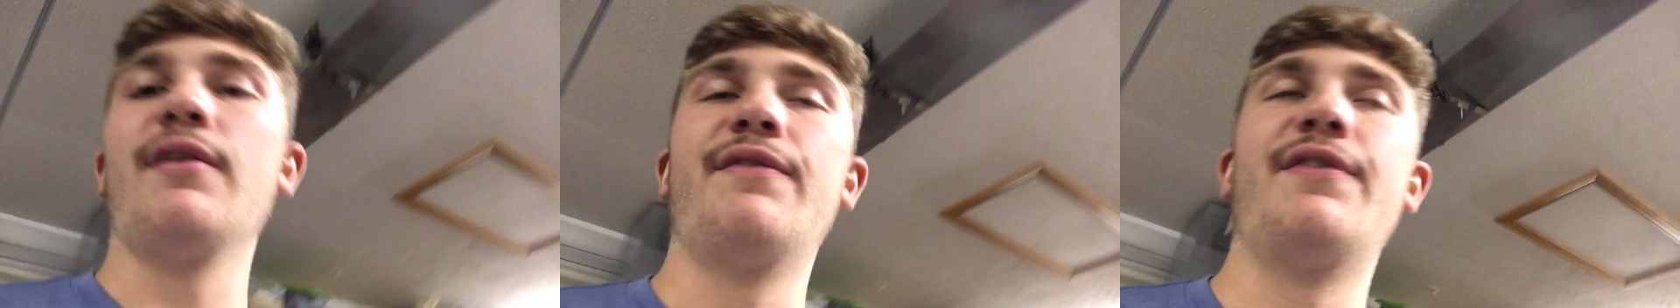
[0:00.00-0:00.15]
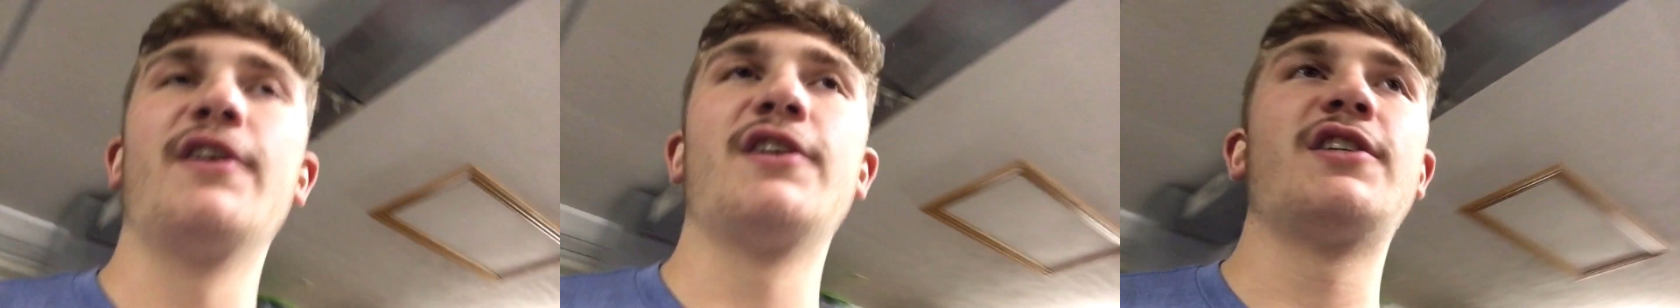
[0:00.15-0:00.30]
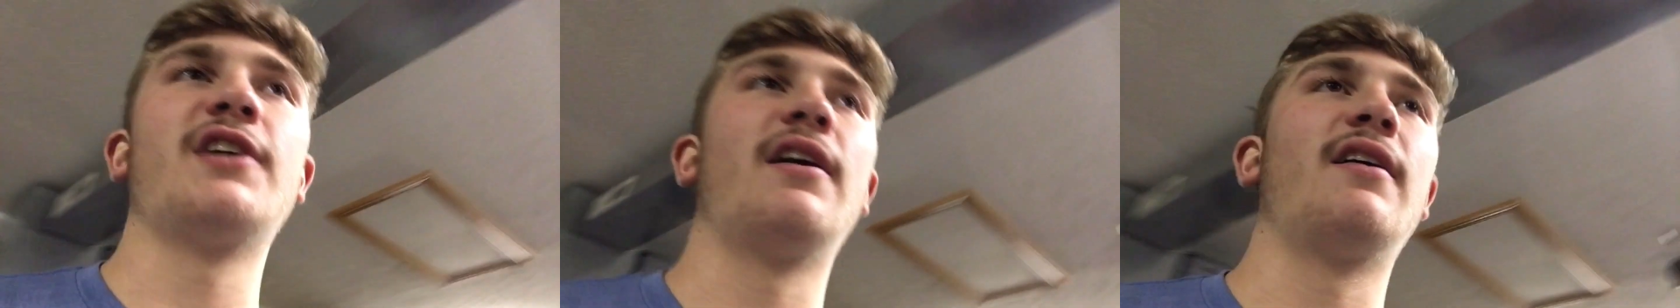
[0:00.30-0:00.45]

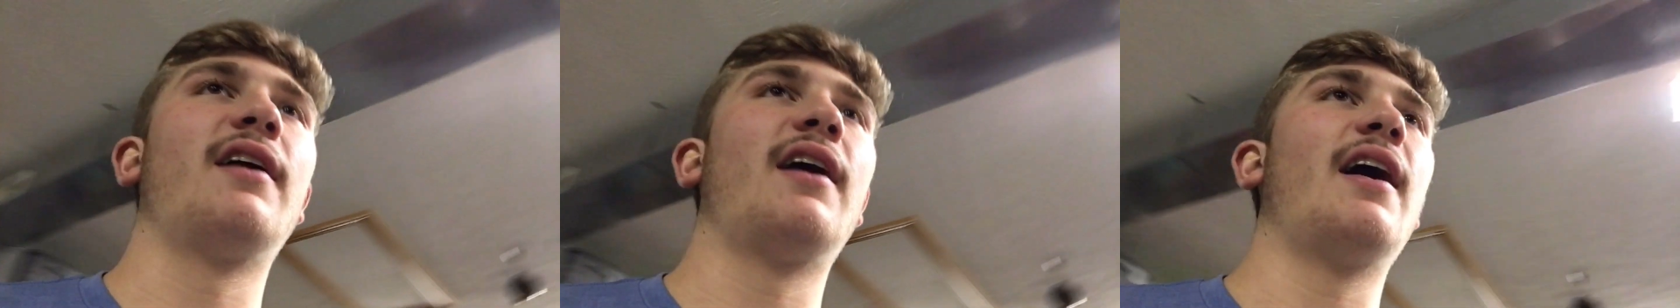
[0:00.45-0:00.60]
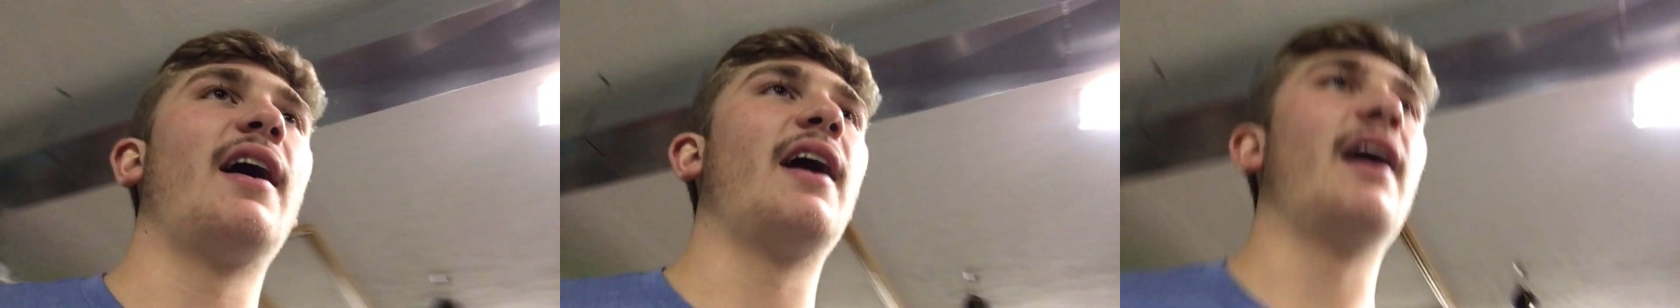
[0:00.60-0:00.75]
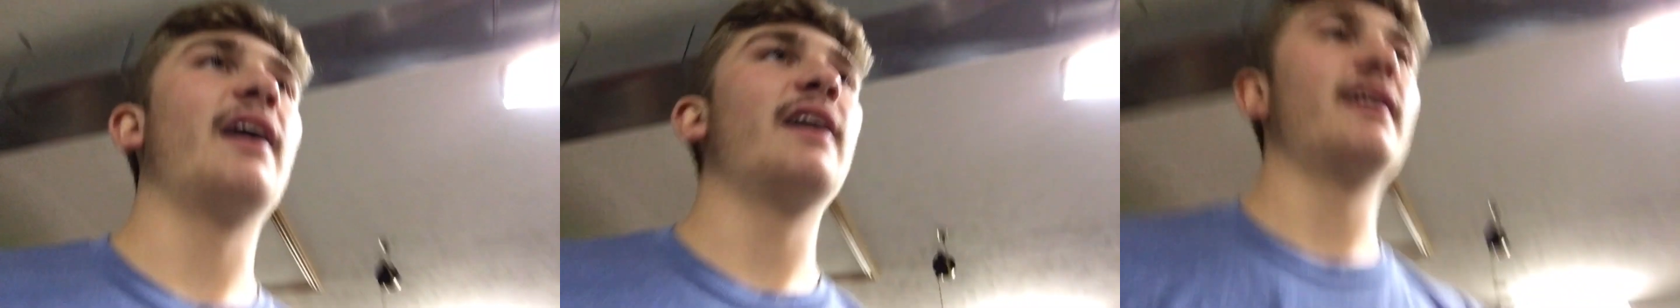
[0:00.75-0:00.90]
fish out I
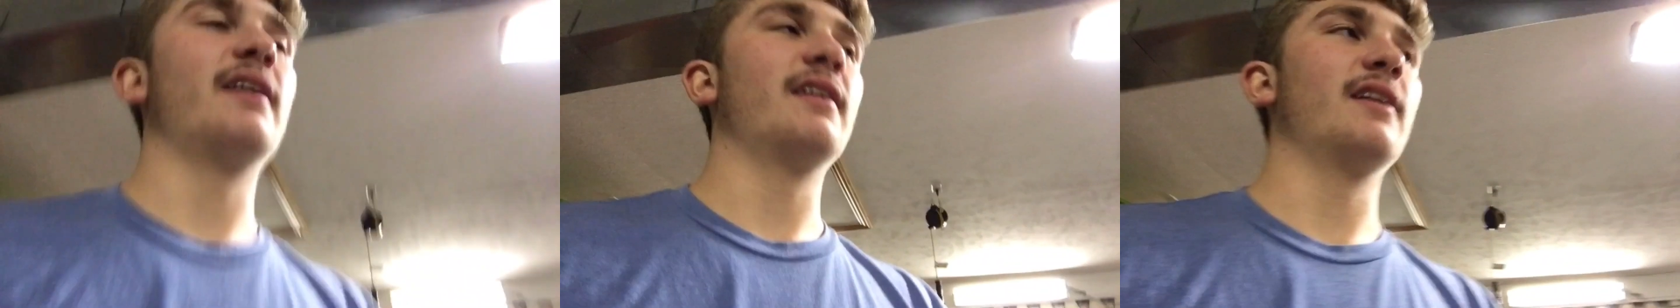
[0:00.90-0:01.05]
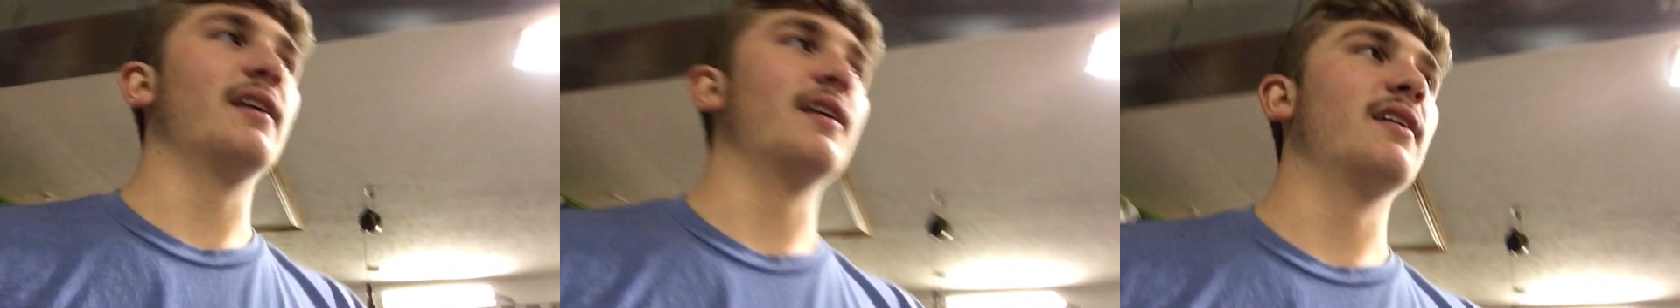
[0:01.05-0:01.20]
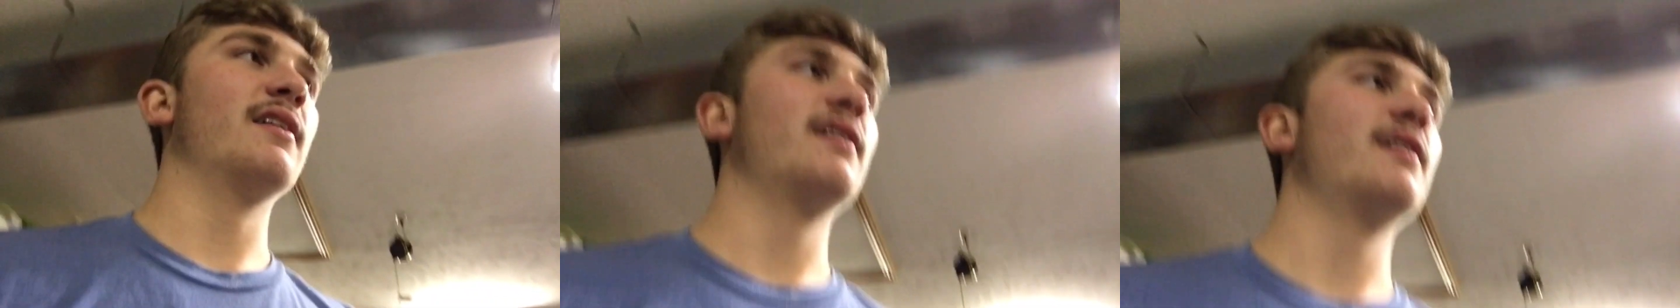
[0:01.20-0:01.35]
had
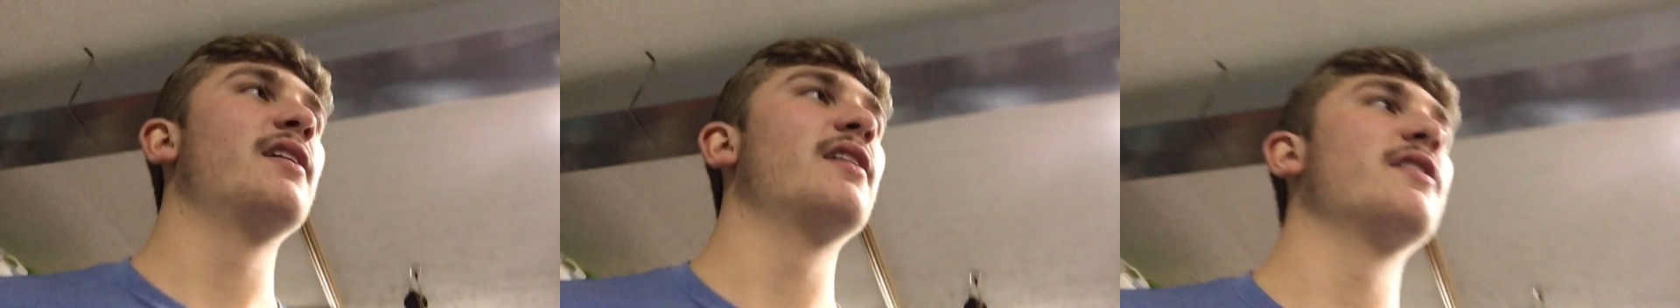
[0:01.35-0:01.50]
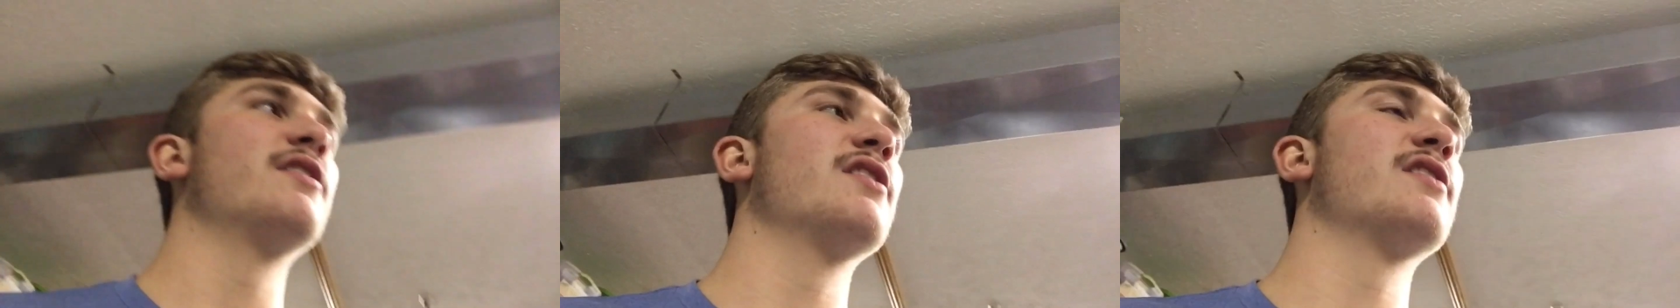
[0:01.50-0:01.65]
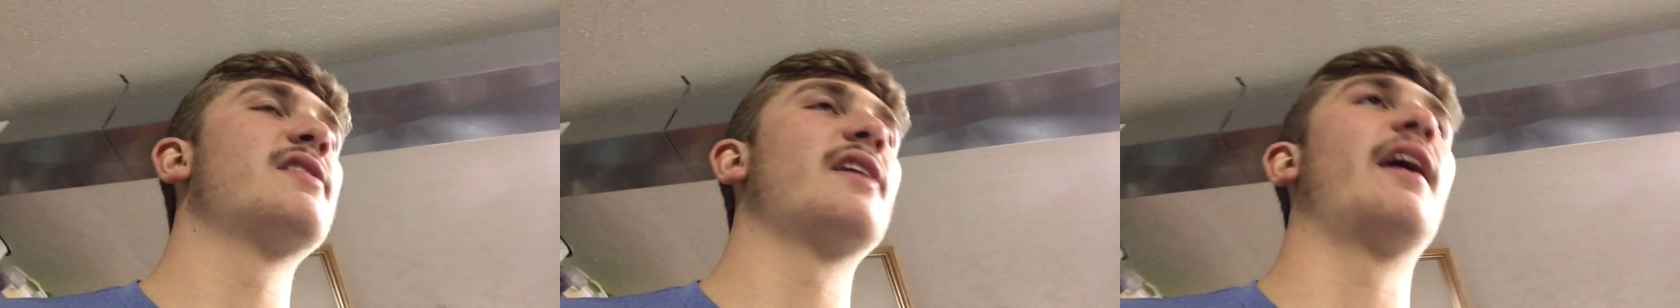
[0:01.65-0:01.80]
and
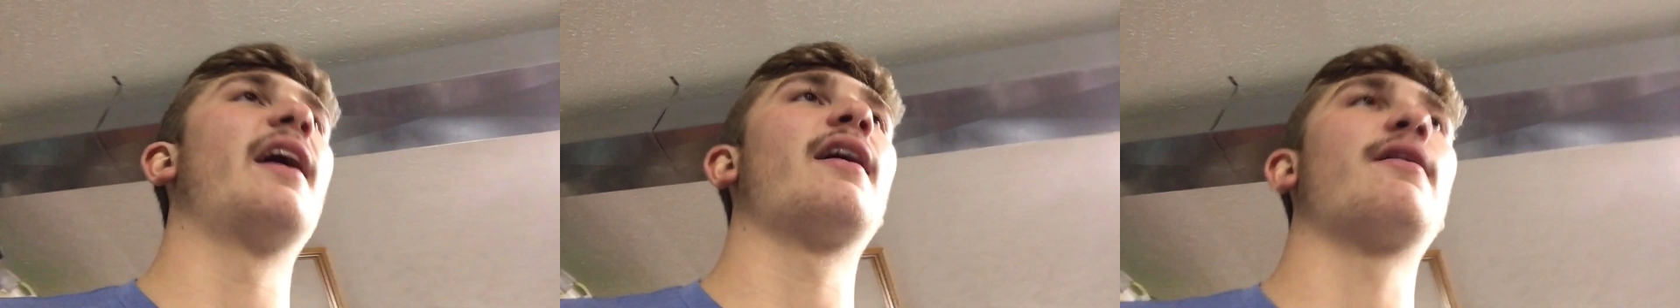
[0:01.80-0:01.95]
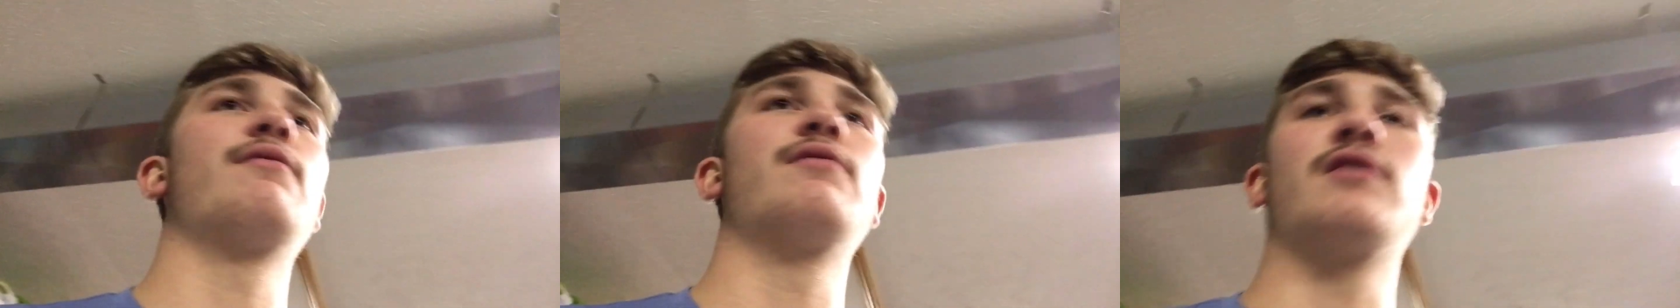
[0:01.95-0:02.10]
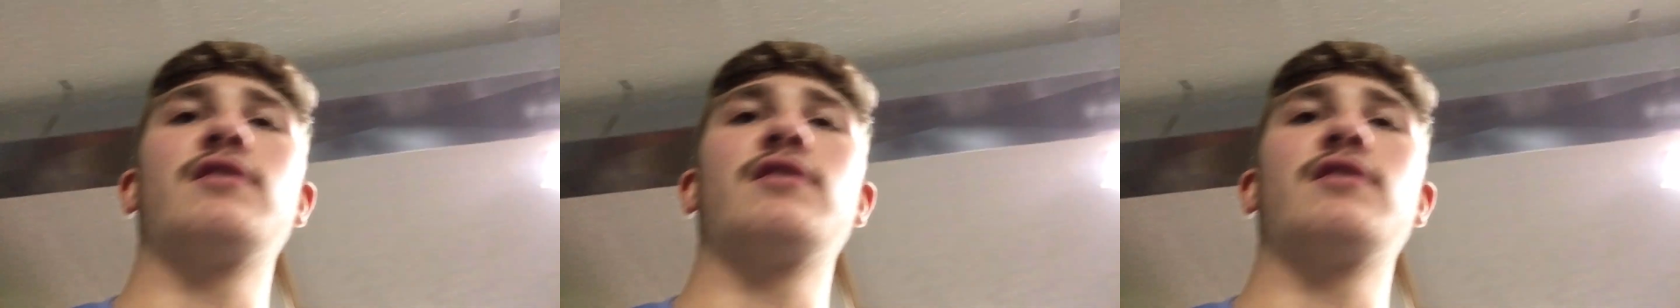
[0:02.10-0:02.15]
just say heck with the